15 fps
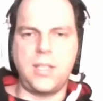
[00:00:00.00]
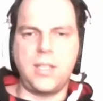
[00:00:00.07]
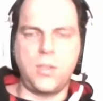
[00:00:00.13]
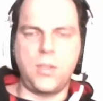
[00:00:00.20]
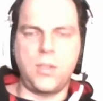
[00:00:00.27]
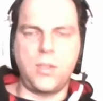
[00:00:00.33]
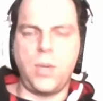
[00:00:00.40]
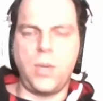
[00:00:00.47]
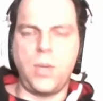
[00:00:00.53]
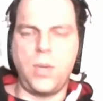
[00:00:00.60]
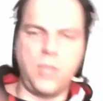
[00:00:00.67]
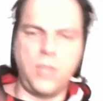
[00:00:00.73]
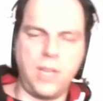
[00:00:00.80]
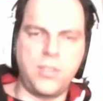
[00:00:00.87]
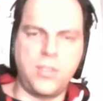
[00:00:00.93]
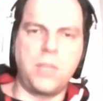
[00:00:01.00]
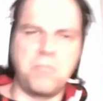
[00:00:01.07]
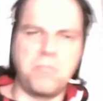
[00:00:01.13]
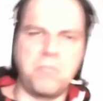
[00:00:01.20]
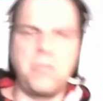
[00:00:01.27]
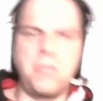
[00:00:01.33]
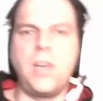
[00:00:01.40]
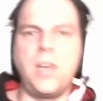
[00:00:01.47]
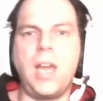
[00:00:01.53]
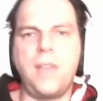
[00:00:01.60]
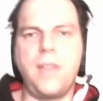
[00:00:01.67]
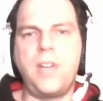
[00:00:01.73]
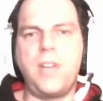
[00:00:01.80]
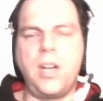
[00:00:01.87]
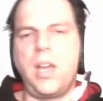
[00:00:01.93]
So you have to have some light,
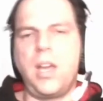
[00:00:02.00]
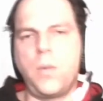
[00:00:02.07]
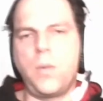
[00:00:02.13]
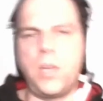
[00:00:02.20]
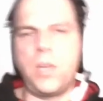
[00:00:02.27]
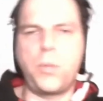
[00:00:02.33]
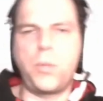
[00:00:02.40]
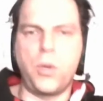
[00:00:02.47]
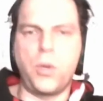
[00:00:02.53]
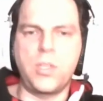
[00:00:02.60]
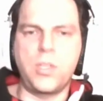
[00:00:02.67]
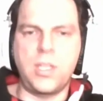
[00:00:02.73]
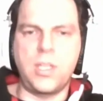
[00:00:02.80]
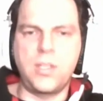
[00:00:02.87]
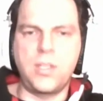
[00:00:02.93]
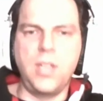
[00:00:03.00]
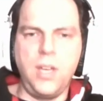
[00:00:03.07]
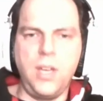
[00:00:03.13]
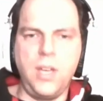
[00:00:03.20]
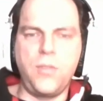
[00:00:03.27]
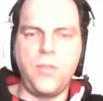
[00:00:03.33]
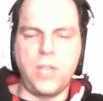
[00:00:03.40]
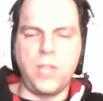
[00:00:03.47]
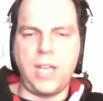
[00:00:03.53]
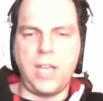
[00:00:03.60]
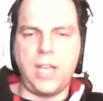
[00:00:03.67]
very lightweight process for that,